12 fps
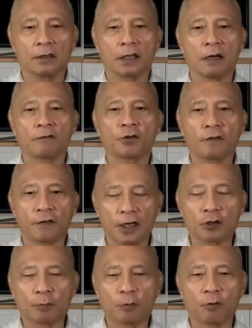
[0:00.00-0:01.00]
They have good
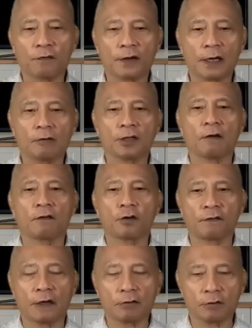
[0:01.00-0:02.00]
financial profile. They have
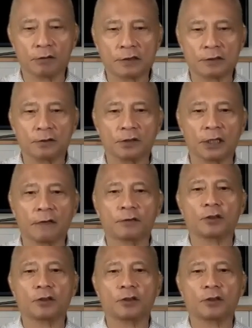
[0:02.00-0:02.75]
good medical score. They